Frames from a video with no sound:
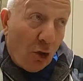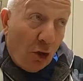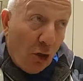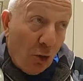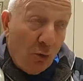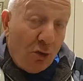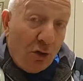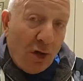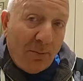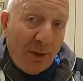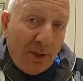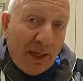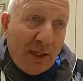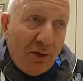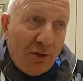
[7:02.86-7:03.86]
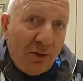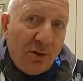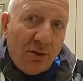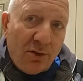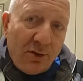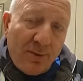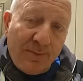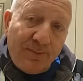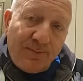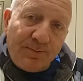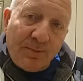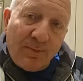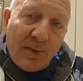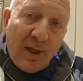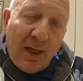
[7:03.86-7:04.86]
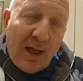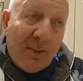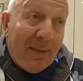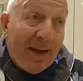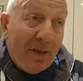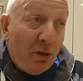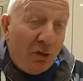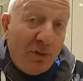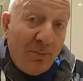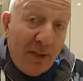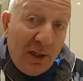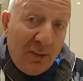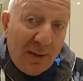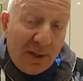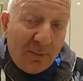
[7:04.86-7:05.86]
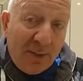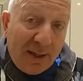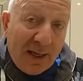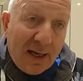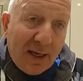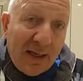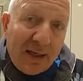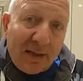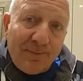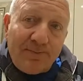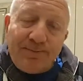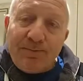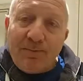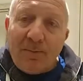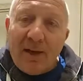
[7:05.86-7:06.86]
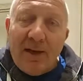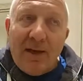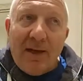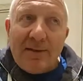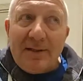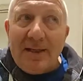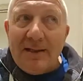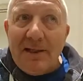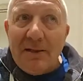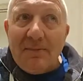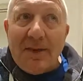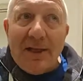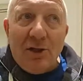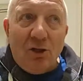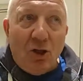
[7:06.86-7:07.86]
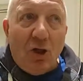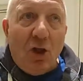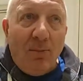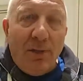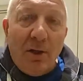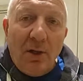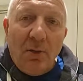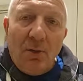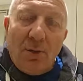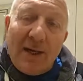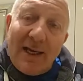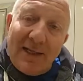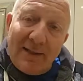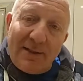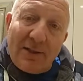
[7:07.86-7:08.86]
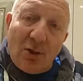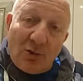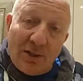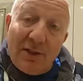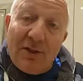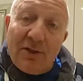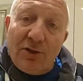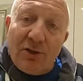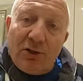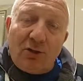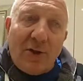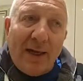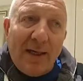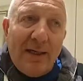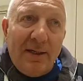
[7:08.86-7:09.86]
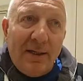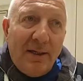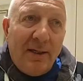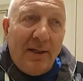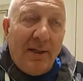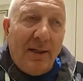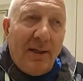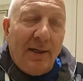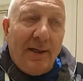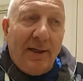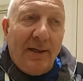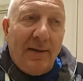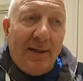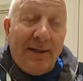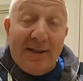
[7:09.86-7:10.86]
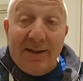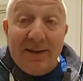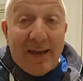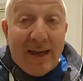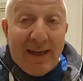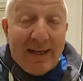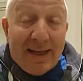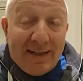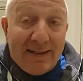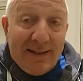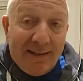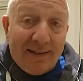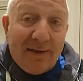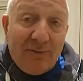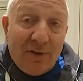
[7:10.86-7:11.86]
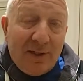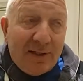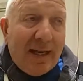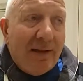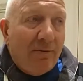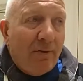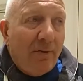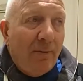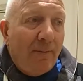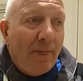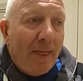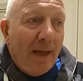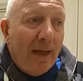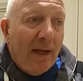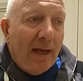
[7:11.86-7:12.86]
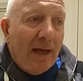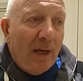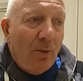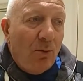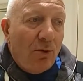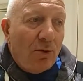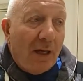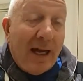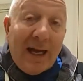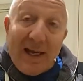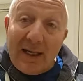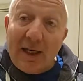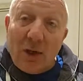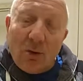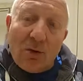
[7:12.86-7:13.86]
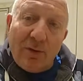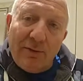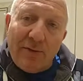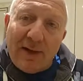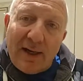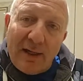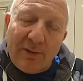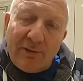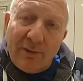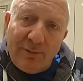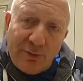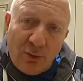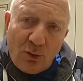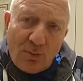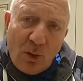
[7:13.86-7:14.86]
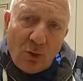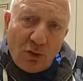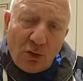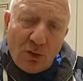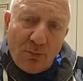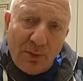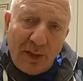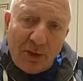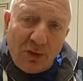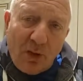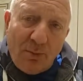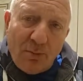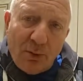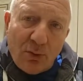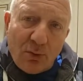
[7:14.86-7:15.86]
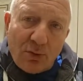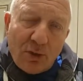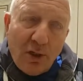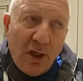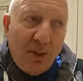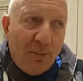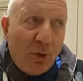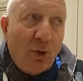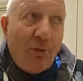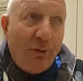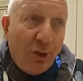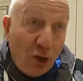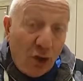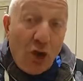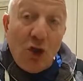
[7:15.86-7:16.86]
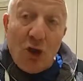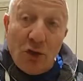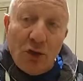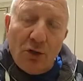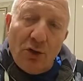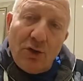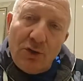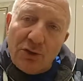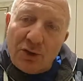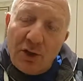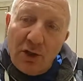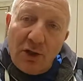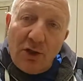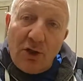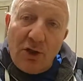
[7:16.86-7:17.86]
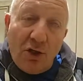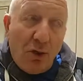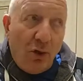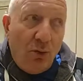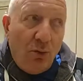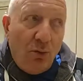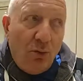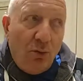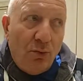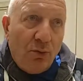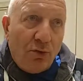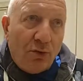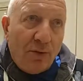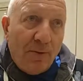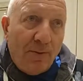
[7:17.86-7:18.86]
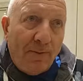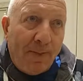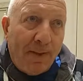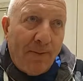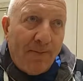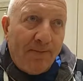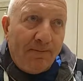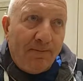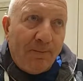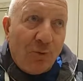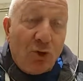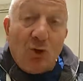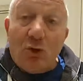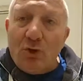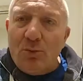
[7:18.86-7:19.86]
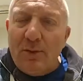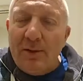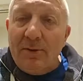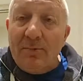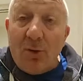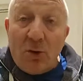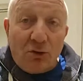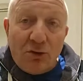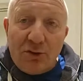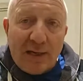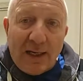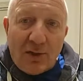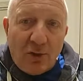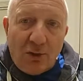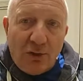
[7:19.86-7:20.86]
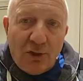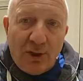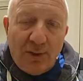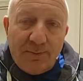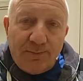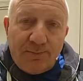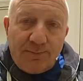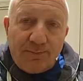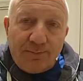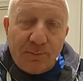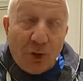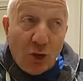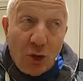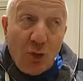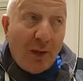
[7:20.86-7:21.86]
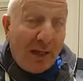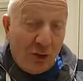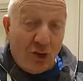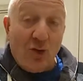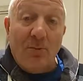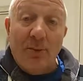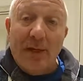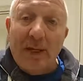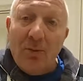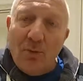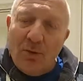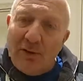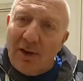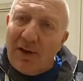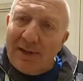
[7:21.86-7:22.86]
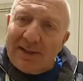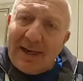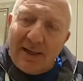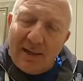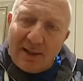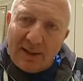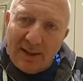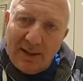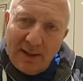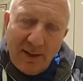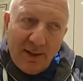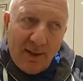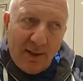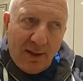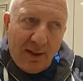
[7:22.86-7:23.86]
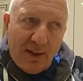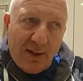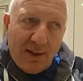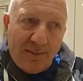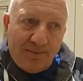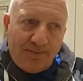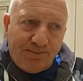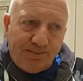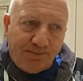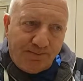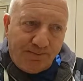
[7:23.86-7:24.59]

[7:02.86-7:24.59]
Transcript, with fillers: got loads of commendations. I might not have been the best mechanic, so I did my job. When I got into the trade, uh, into the A in 1977, I was highly qualified from Ford Motor Company in Stockport. But over the years, you lose touch with modern technology. The new lads coming in were very technically um,